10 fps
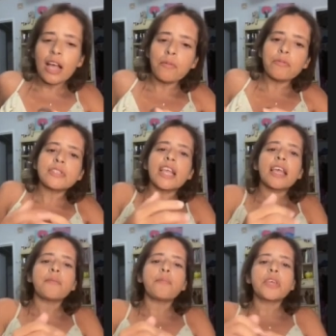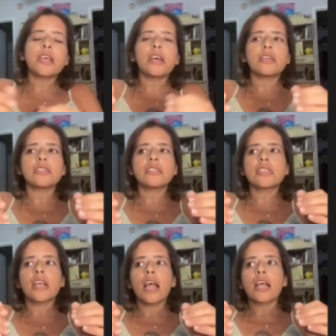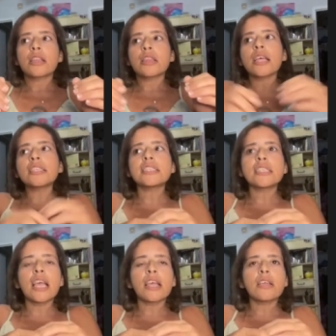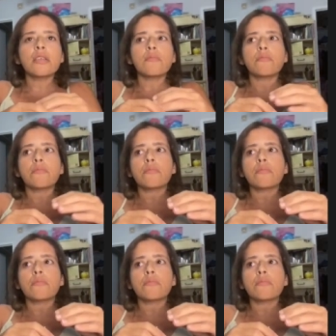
I will say, because let's say